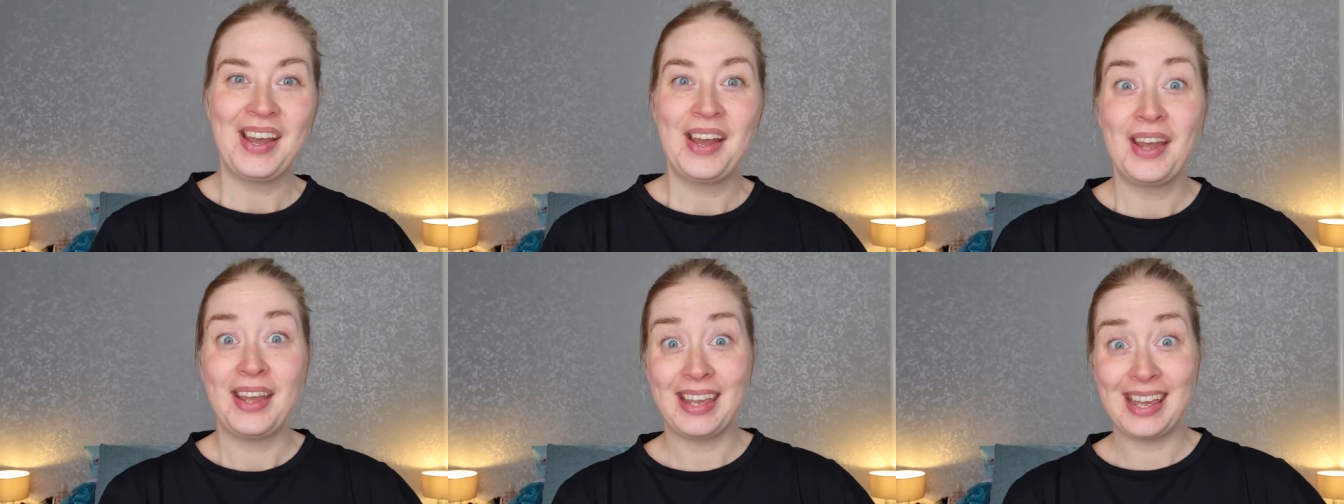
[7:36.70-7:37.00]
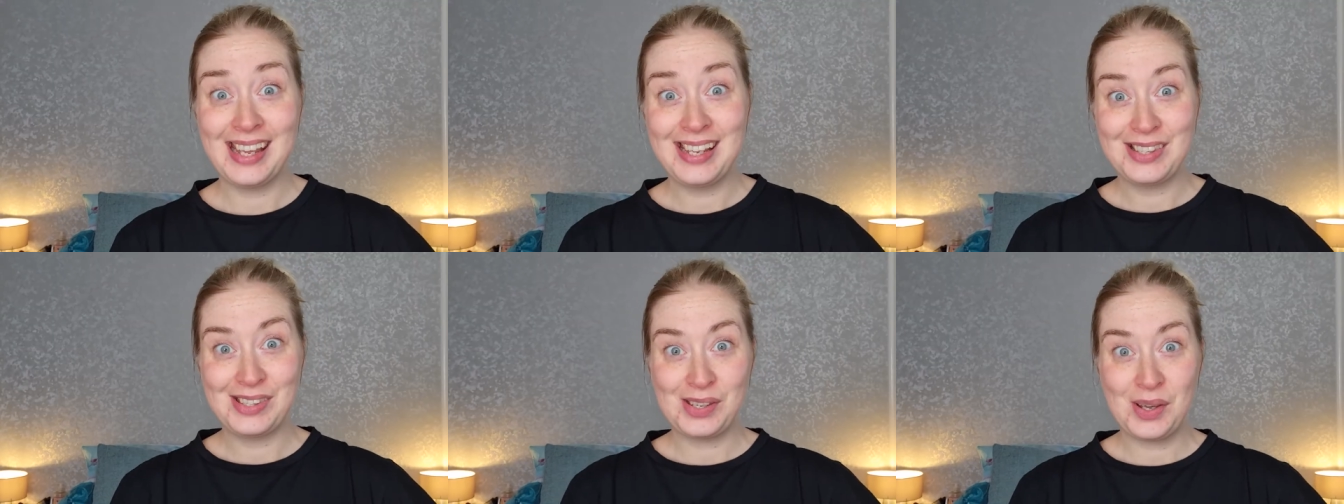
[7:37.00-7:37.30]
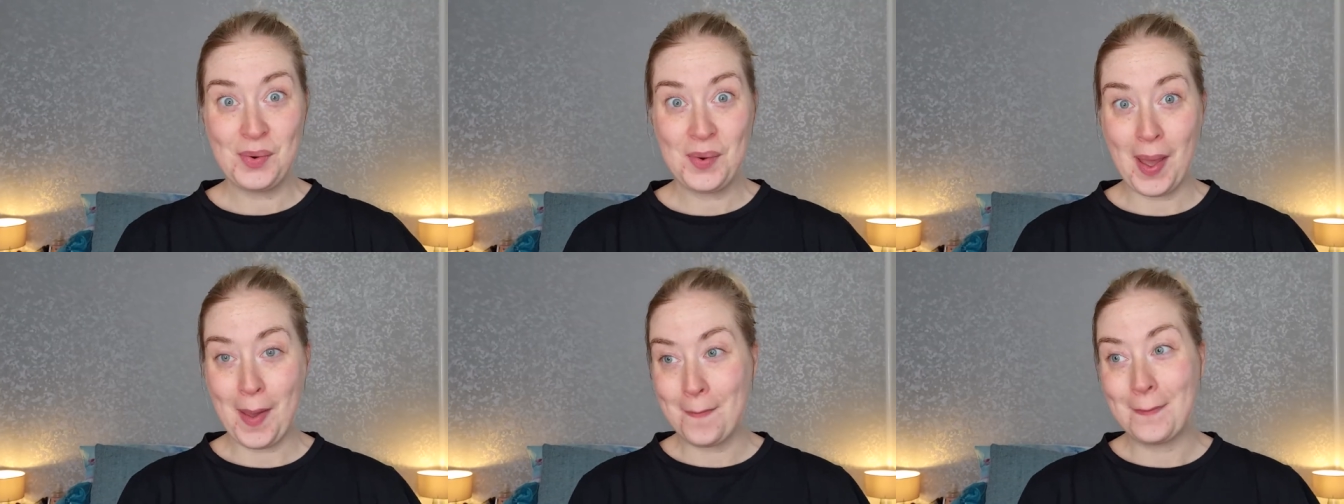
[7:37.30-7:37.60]
Okay,
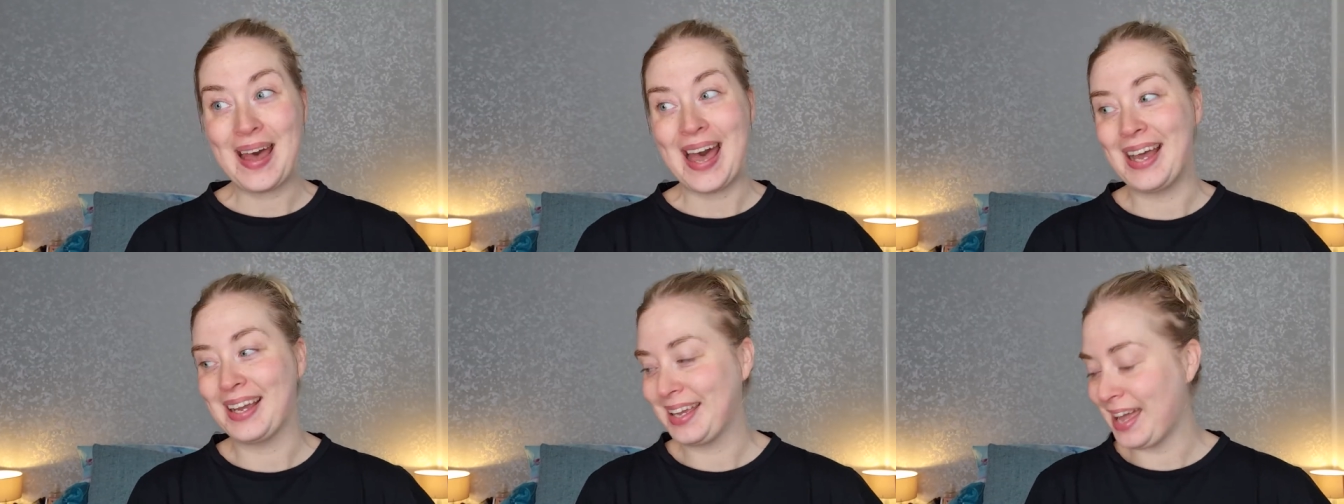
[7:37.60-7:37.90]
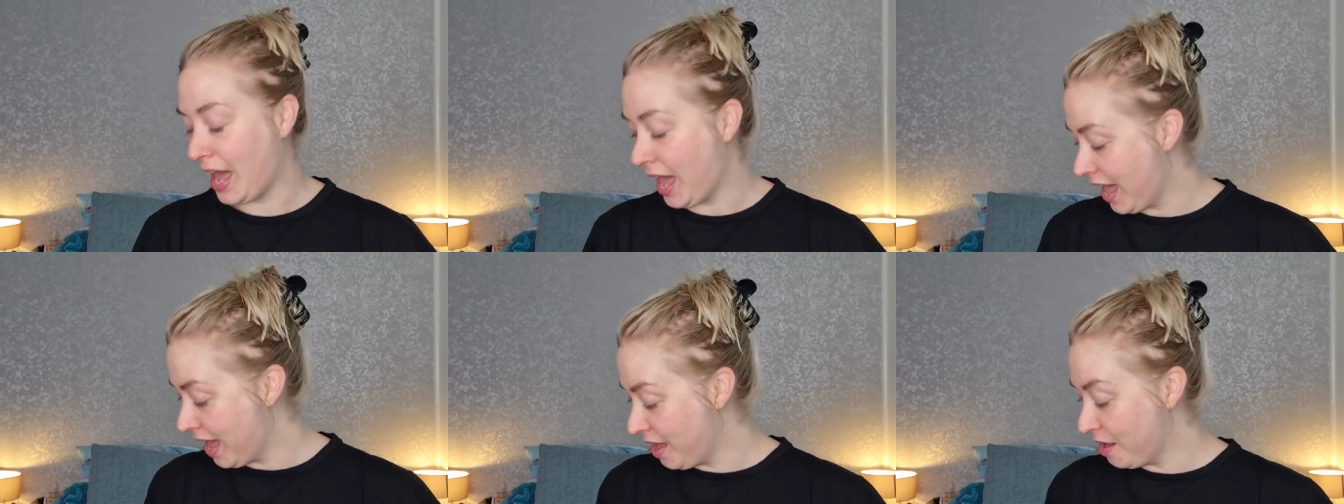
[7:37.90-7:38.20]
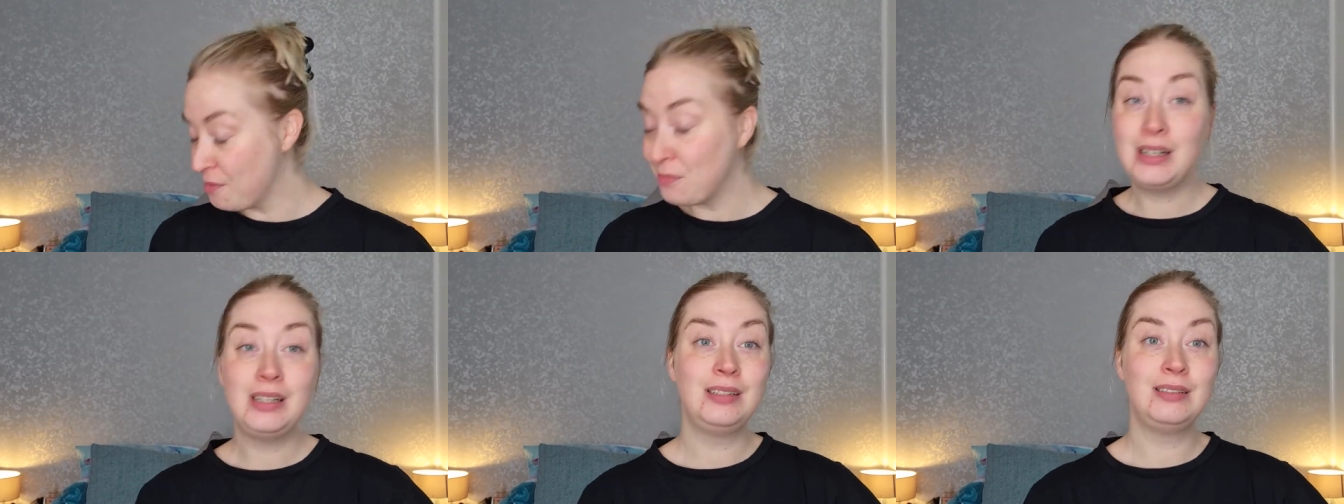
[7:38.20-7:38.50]
so I'm back. I
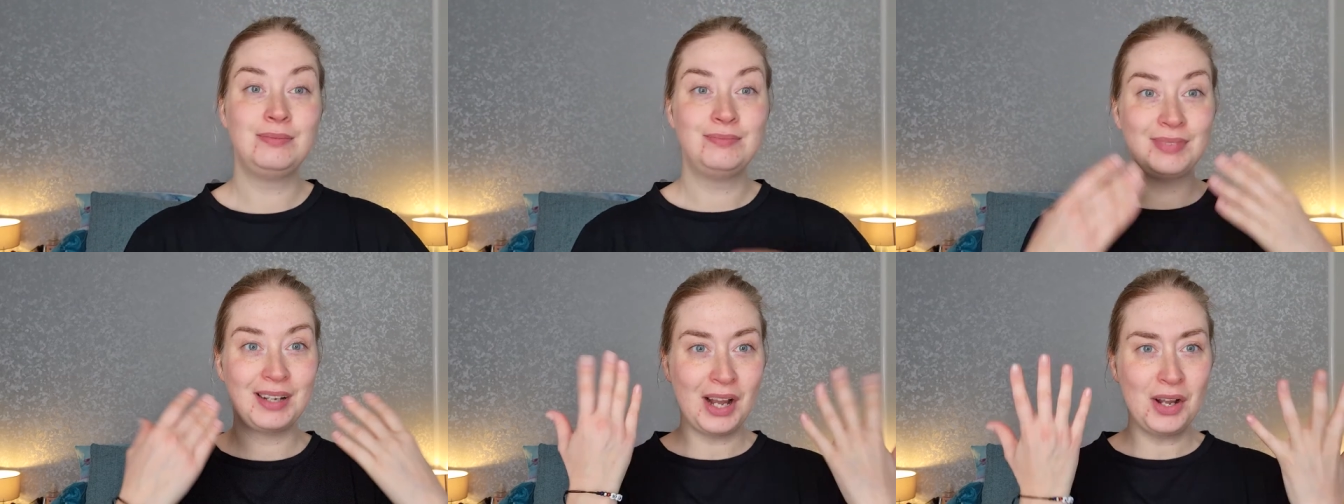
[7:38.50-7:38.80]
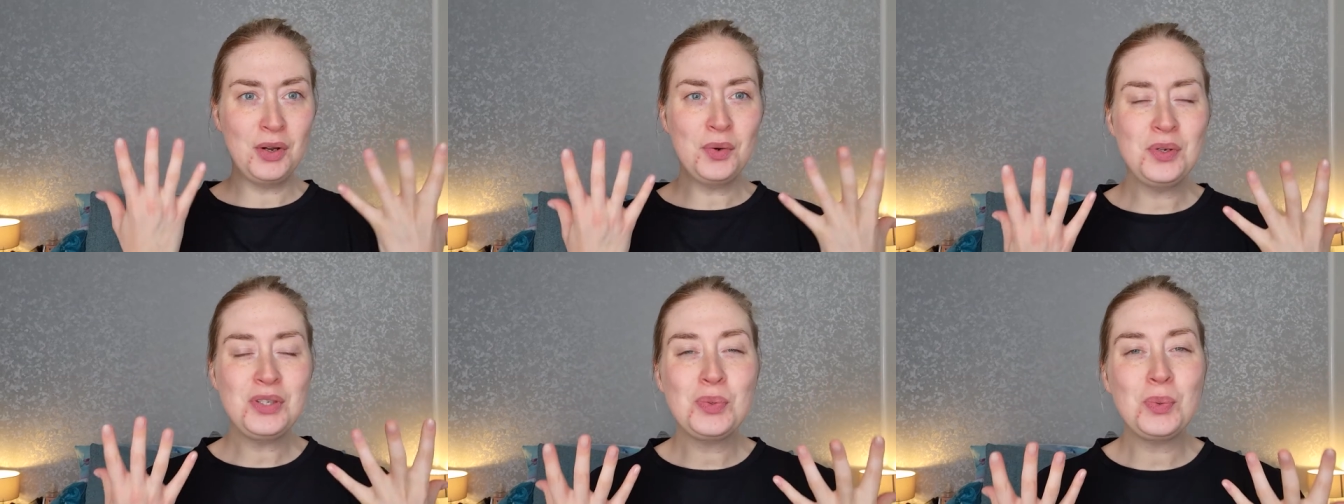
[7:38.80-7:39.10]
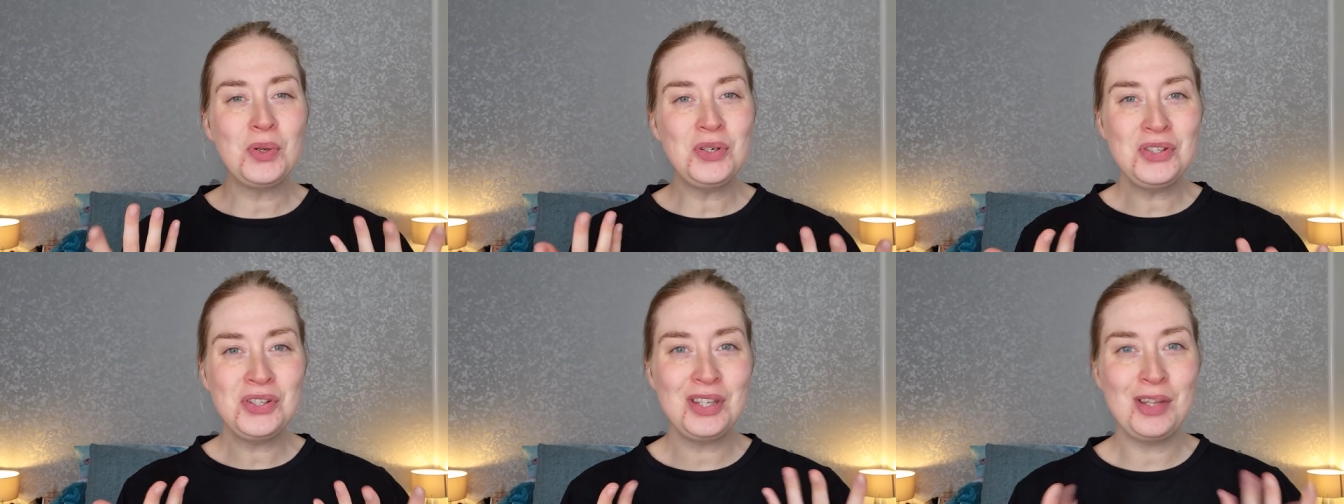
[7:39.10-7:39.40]
always
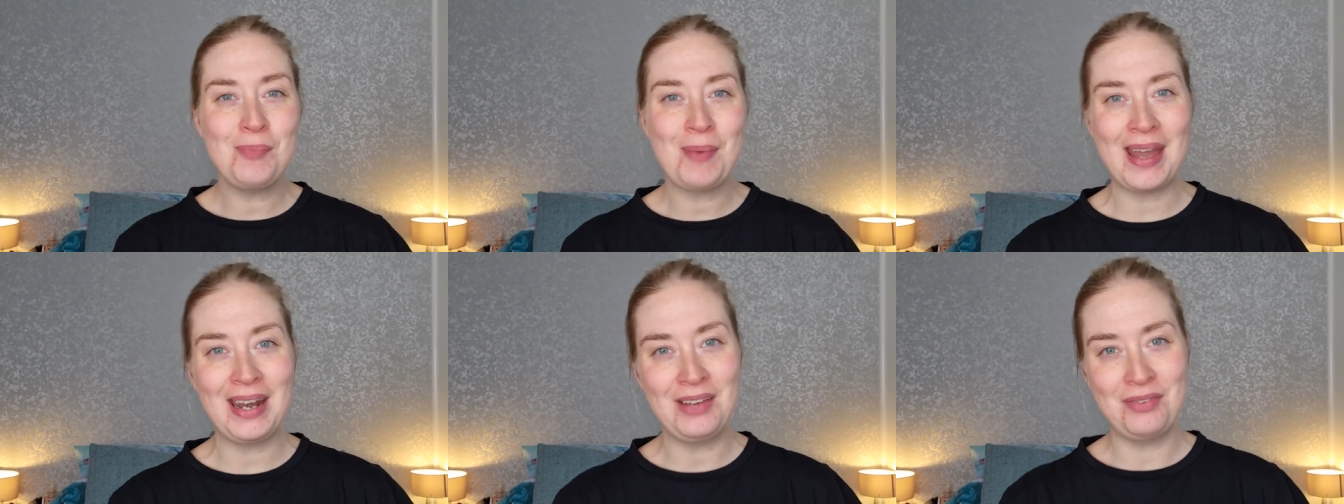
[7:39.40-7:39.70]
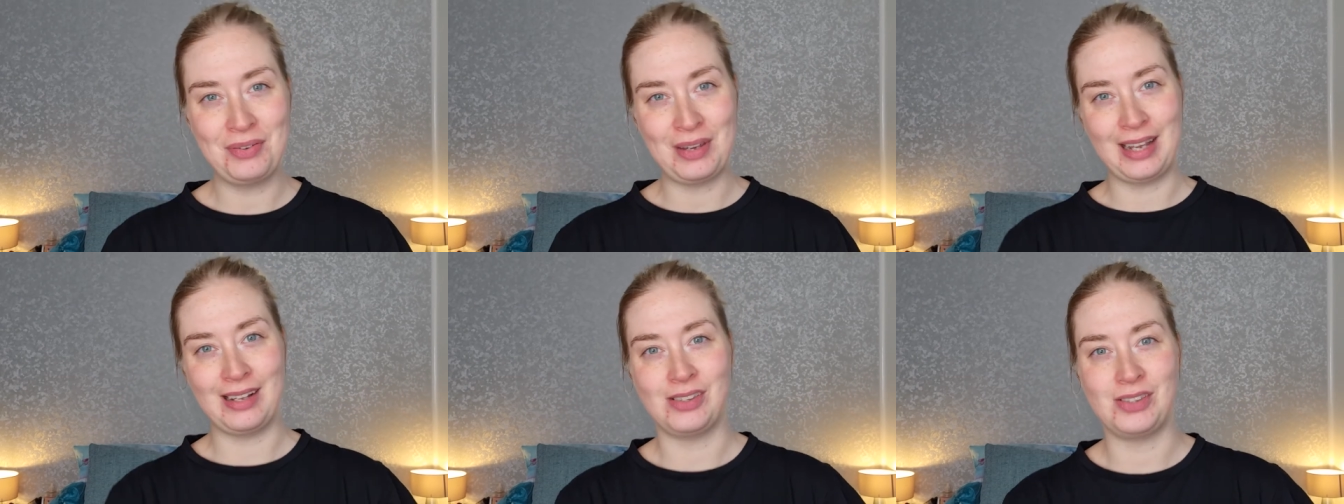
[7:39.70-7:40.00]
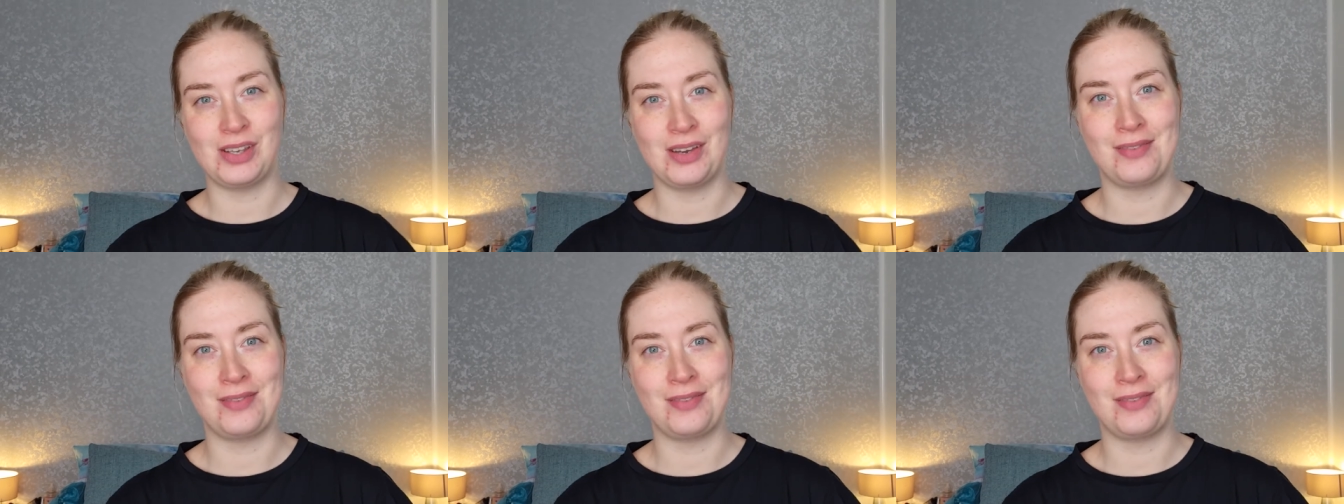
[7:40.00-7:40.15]
wonder the benefits